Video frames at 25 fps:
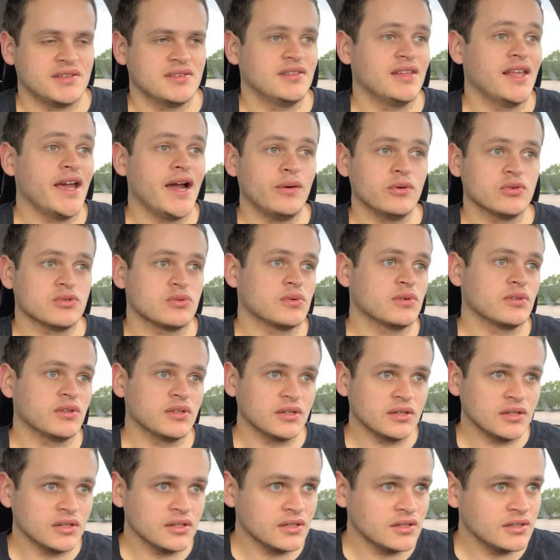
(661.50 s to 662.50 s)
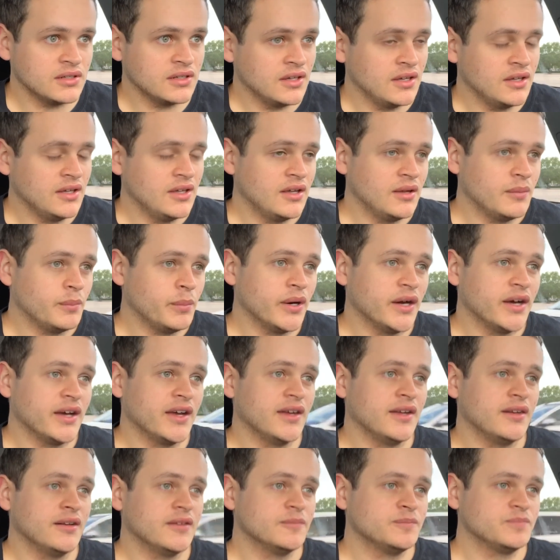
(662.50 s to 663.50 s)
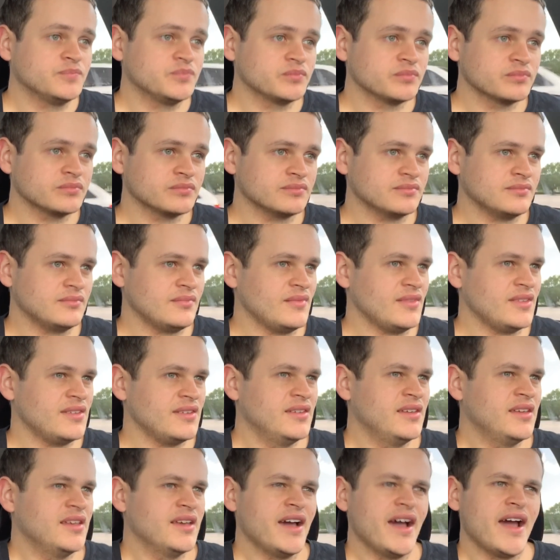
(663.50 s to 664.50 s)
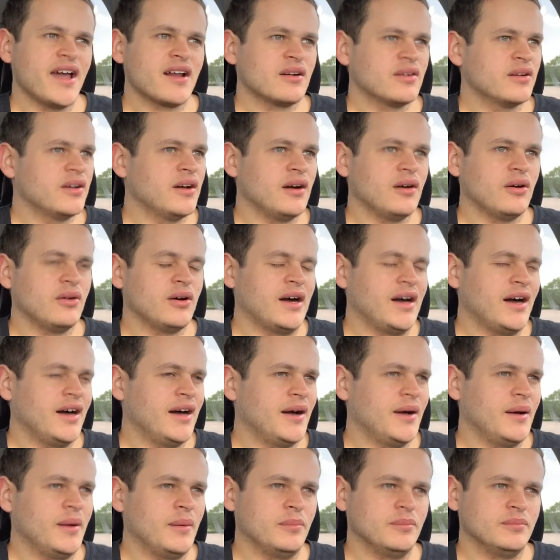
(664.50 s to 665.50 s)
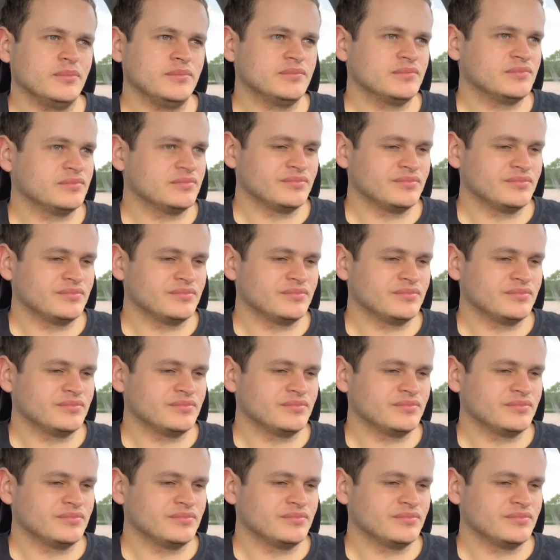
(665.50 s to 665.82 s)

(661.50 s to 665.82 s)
That was really good, but I don't know.